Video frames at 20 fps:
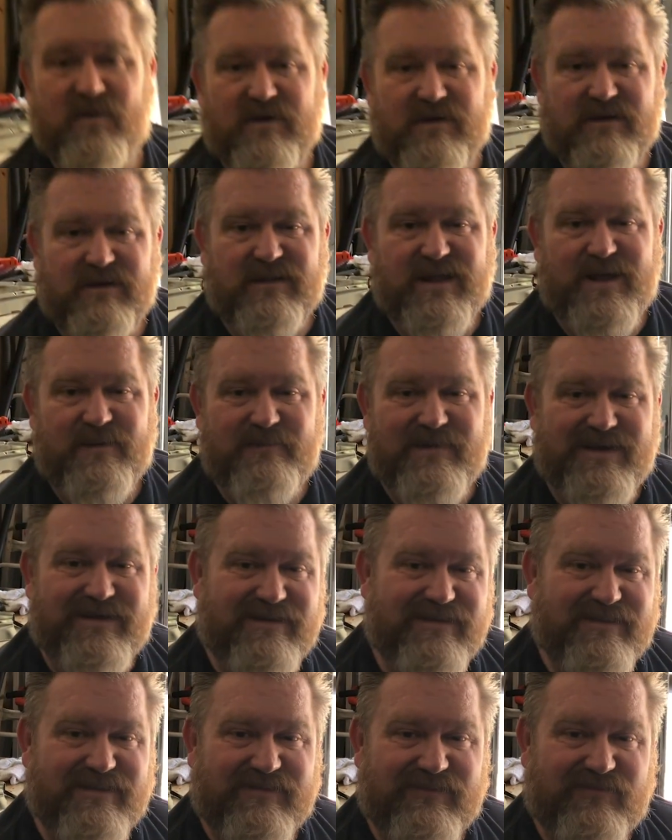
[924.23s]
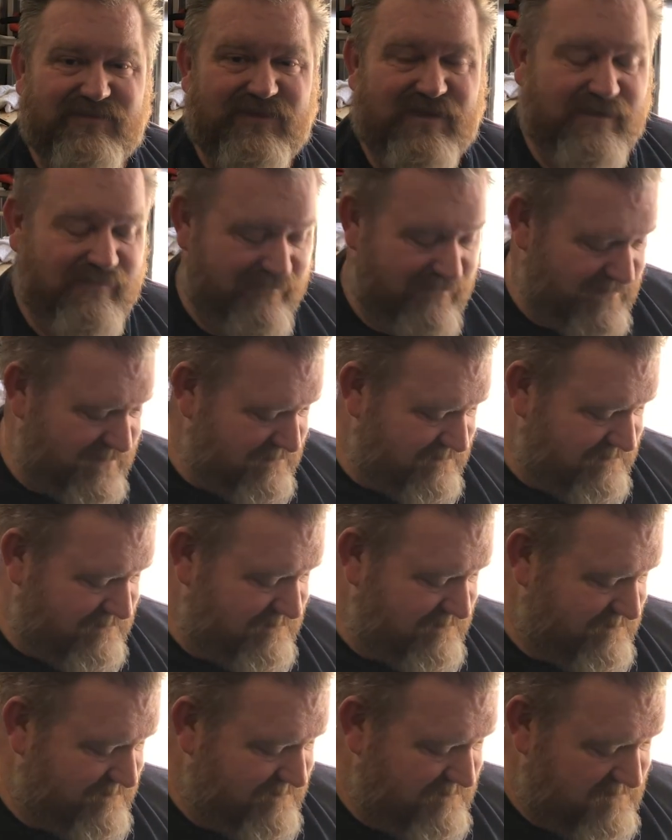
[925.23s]
one a lot better than the front one.
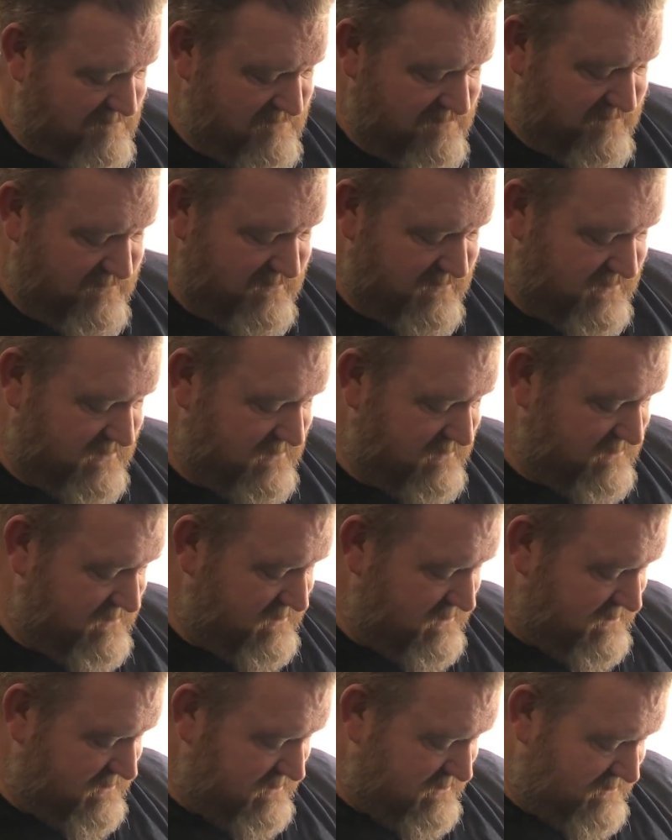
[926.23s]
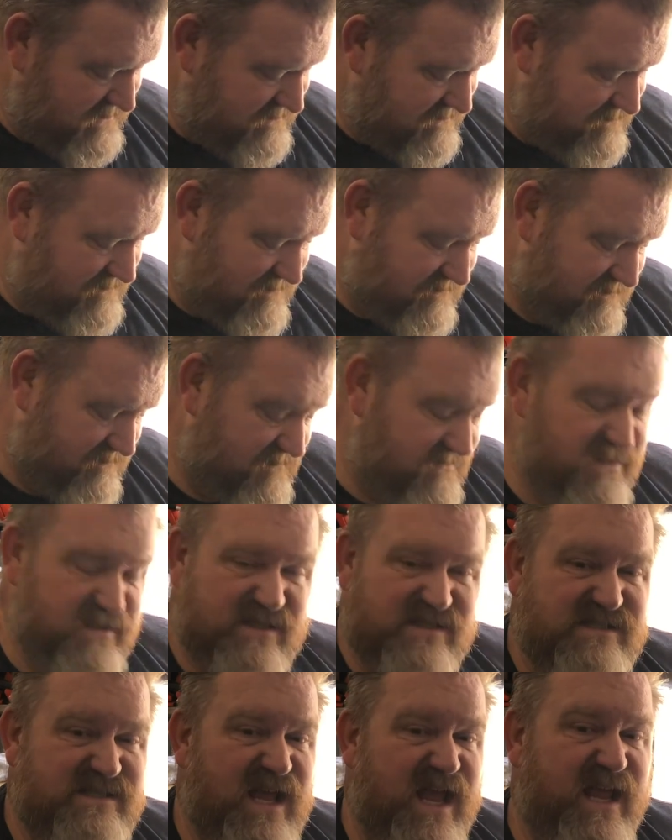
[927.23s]

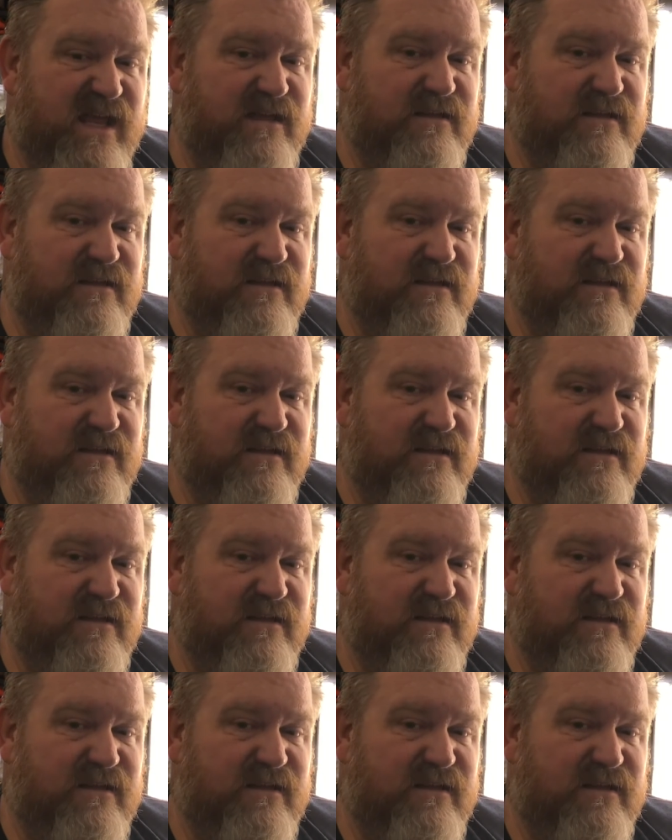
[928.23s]
Just saying.